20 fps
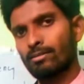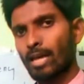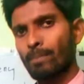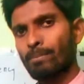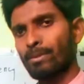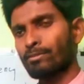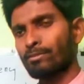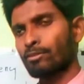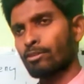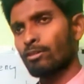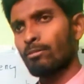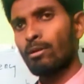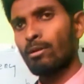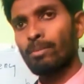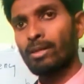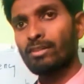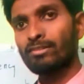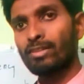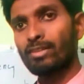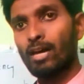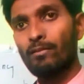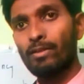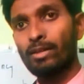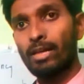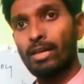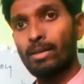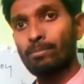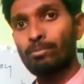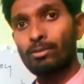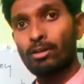That means a human beings having
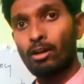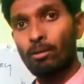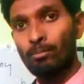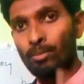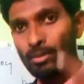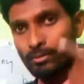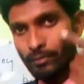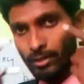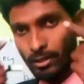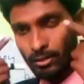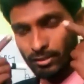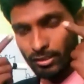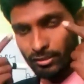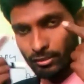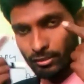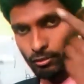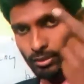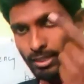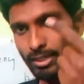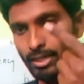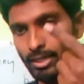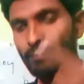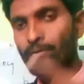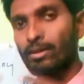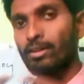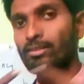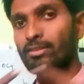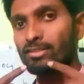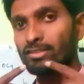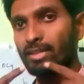an input output. We are just looking and
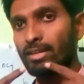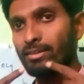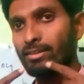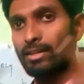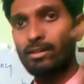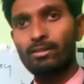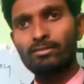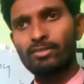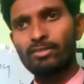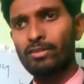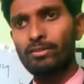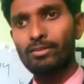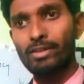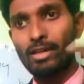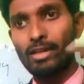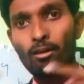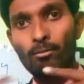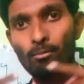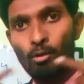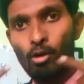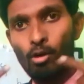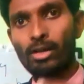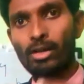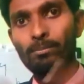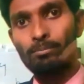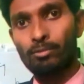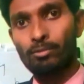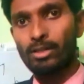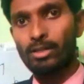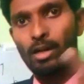we are just getting. Like we have more
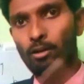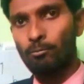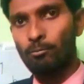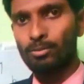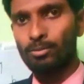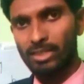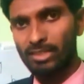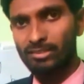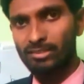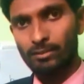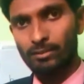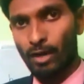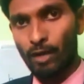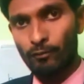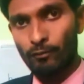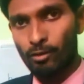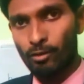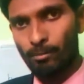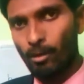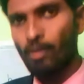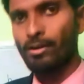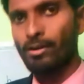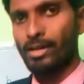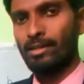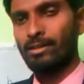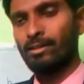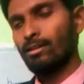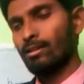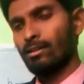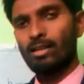input and output things of our
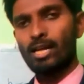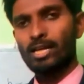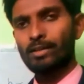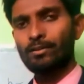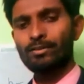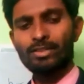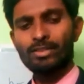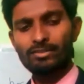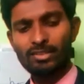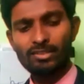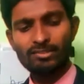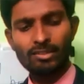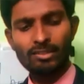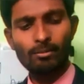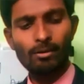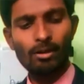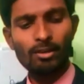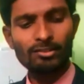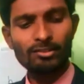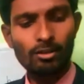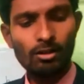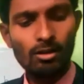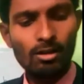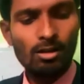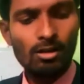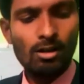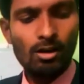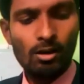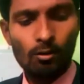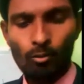body. Likewise, a system
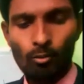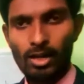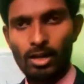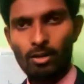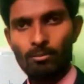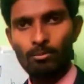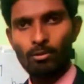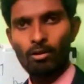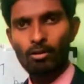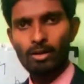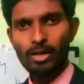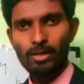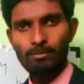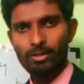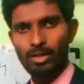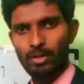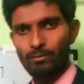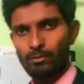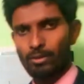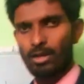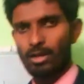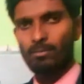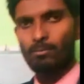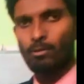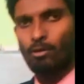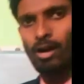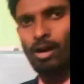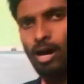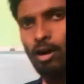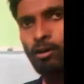also will have more input and will have
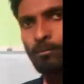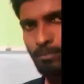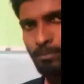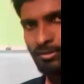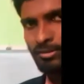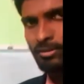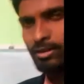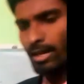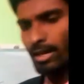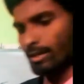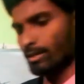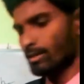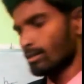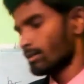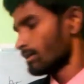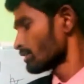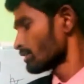more output. Okay.